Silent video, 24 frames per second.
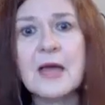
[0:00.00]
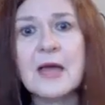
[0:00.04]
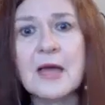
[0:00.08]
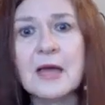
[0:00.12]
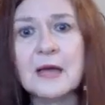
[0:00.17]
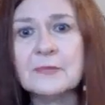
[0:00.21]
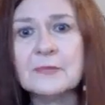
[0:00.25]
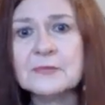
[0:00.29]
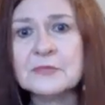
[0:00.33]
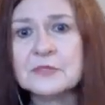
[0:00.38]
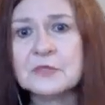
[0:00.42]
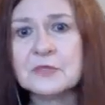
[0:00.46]

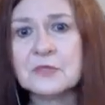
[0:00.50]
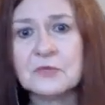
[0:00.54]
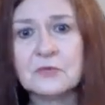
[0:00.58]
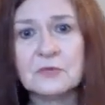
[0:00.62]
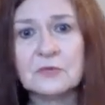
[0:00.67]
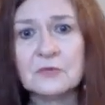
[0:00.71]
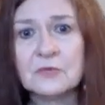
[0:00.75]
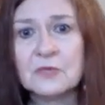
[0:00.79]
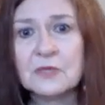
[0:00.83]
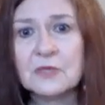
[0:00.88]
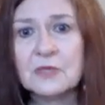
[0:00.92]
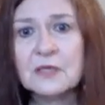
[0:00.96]

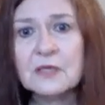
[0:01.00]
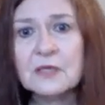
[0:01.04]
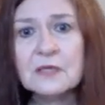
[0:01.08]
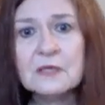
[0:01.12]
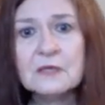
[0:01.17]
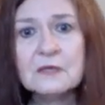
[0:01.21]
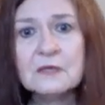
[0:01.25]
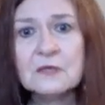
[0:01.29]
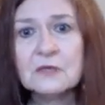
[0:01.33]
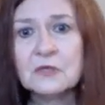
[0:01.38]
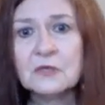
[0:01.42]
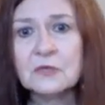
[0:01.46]
absolutely,
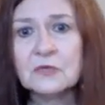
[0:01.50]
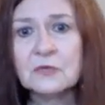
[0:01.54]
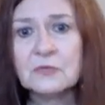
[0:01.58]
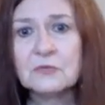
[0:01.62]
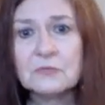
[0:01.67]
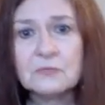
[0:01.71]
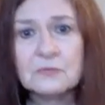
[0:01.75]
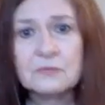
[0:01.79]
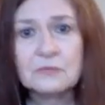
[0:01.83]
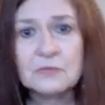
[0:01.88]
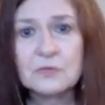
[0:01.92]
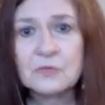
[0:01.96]

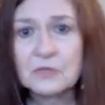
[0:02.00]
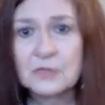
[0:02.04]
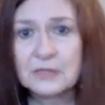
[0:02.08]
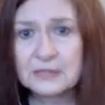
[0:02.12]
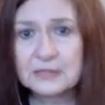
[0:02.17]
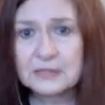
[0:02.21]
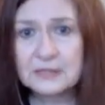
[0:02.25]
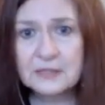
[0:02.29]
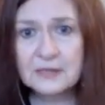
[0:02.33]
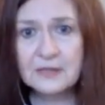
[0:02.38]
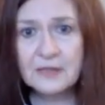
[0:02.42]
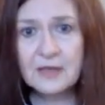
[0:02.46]
look
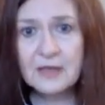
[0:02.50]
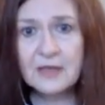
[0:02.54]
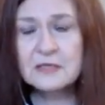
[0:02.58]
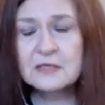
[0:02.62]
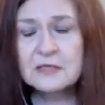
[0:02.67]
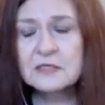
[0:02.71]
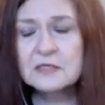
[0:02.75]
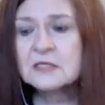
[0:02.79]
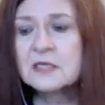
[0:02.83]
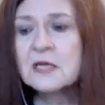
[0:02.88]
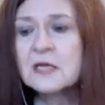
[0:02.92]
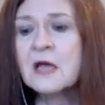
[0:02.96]
into
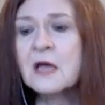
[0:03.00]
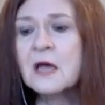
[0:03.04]
that.